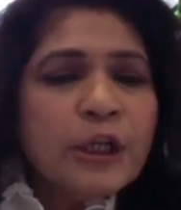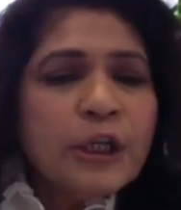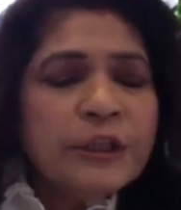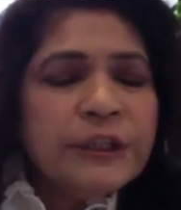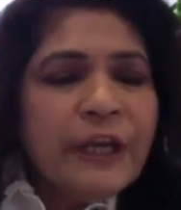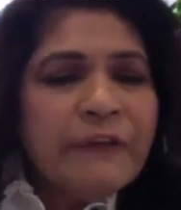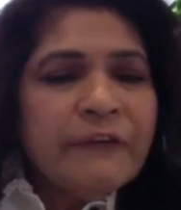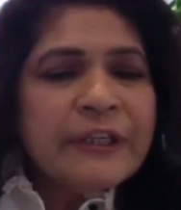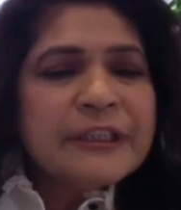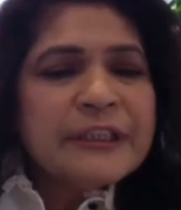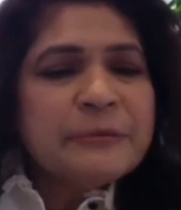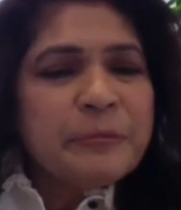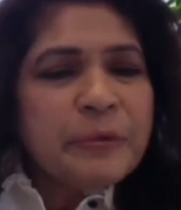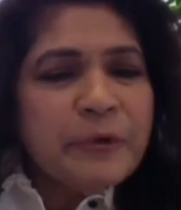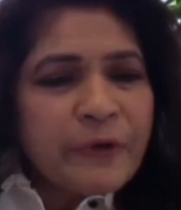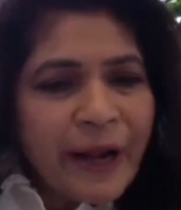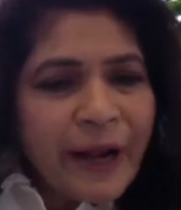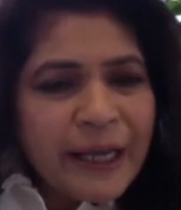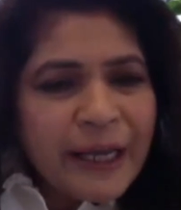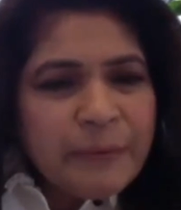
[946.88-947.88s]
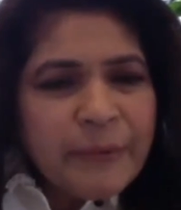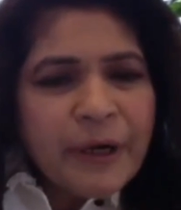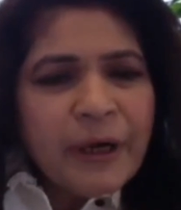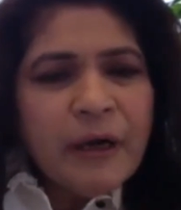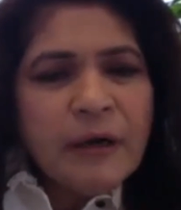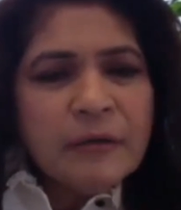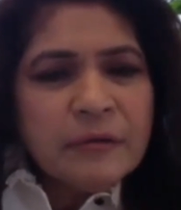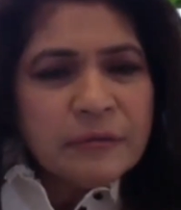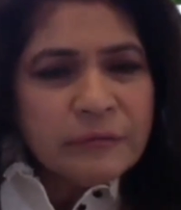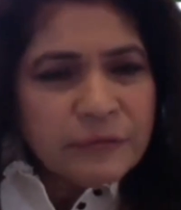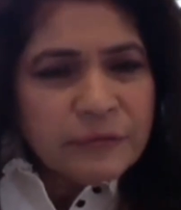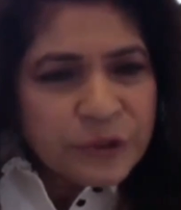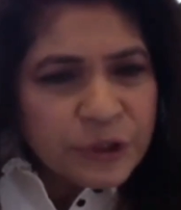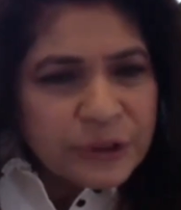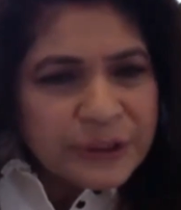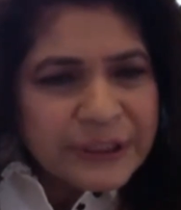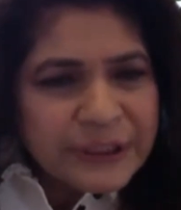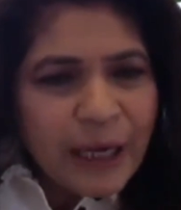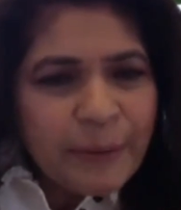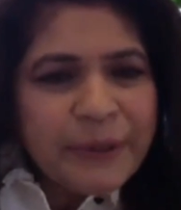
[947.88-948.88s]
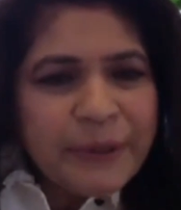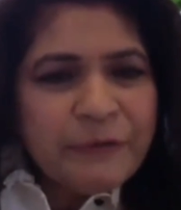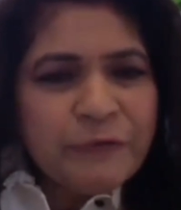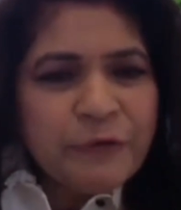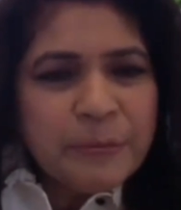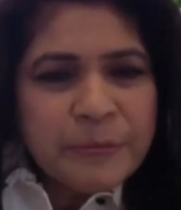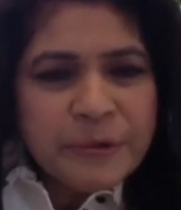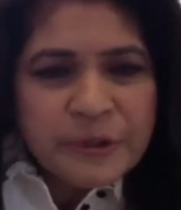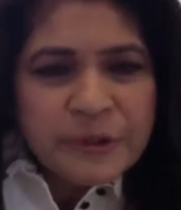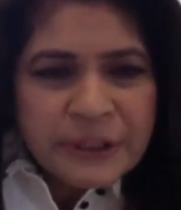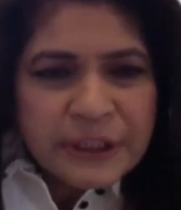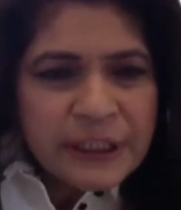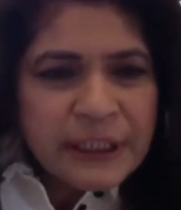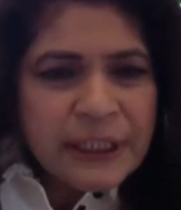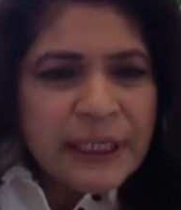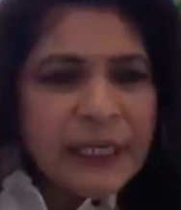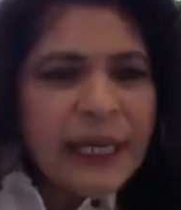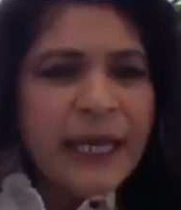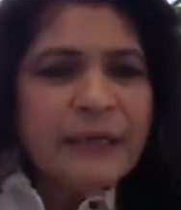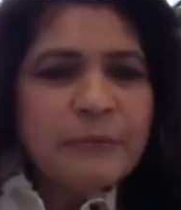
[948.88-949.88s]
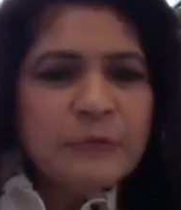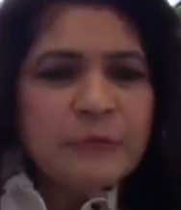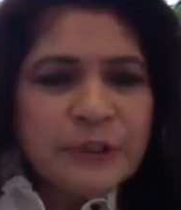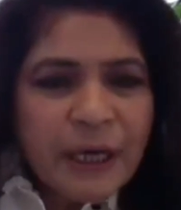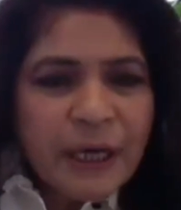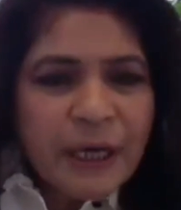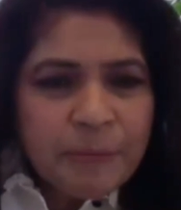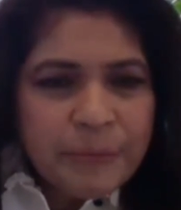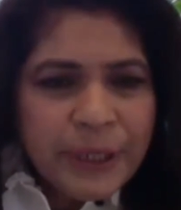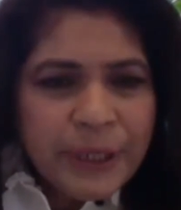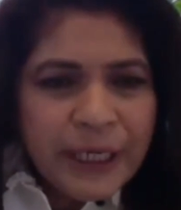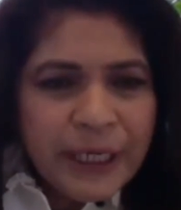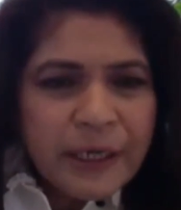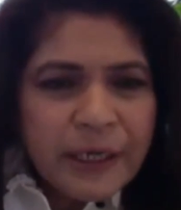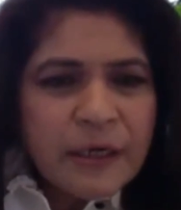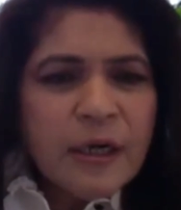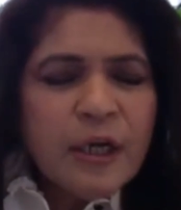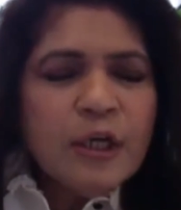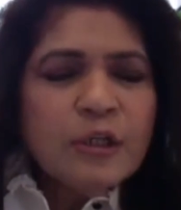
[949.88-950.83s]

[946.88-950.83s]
there is Paraiba, which is coming from Brazil and Mozambique.